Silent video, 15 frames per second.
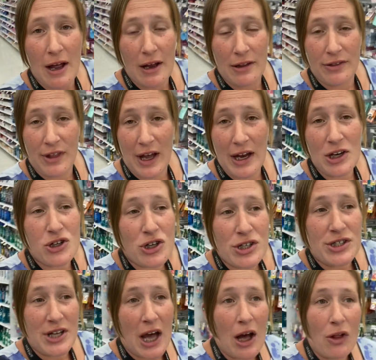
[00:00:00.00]
they should
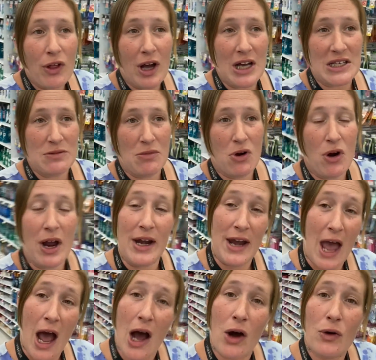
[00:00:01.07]
tell the customer, okay,
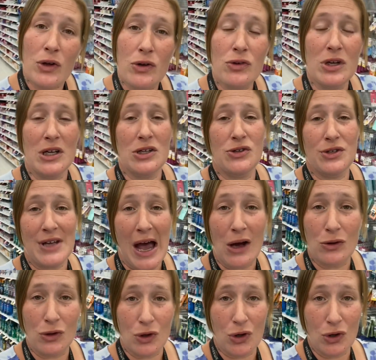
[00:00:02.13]
now you need to
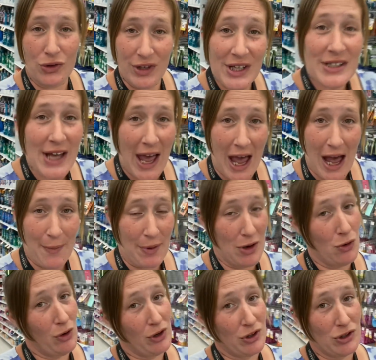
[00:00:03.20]
download this app in
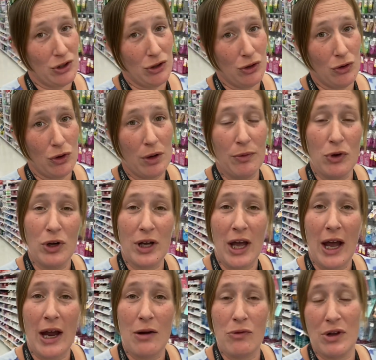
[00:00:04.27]
order to
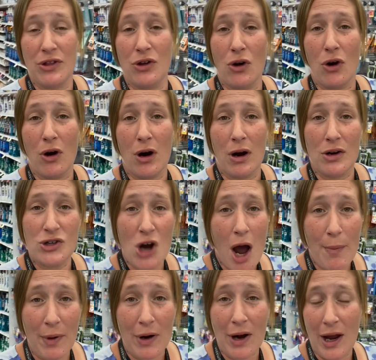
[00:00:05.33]
communicate with your
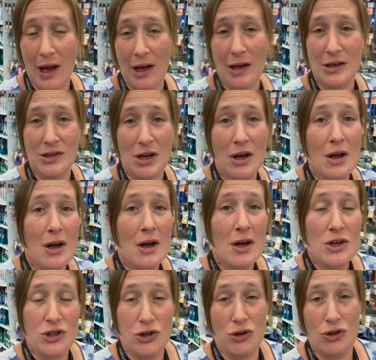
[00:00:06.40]
shopper and
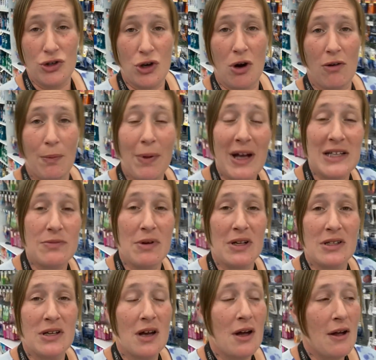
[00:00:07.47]
choose your
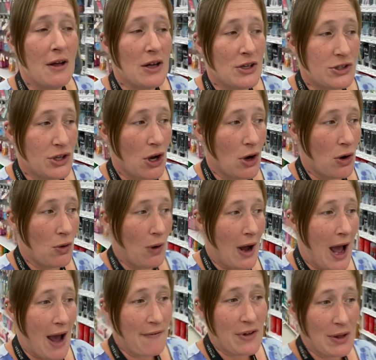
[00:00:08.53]
replacements. So
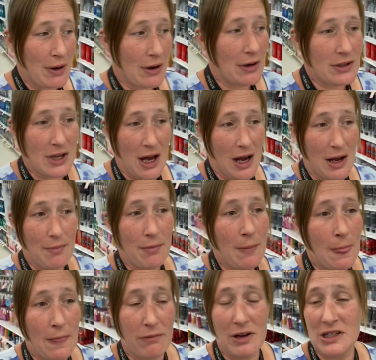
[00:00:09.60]
half of the time,
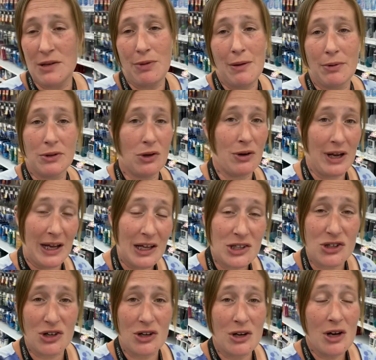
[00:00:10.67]
the reason people don't answer